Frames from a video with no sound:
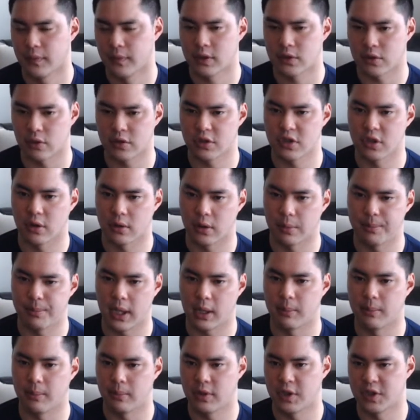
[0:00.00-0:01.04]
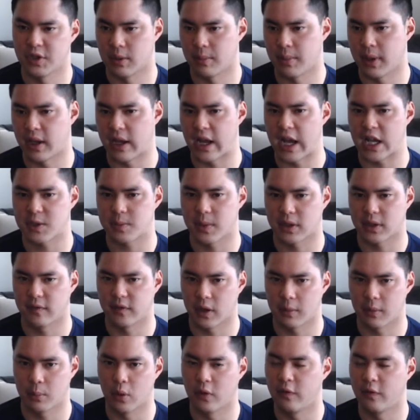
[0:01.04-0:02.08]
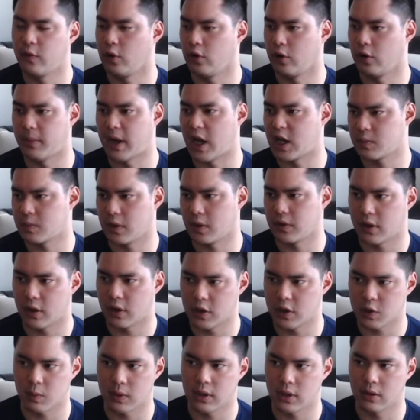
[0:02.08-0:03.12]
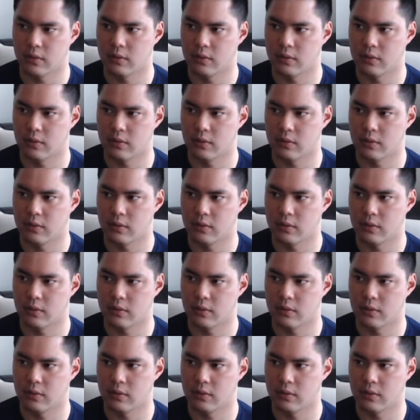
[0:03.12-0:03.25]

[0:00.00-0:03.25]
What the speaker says: So there's a big aspect of like portfolio management there as well.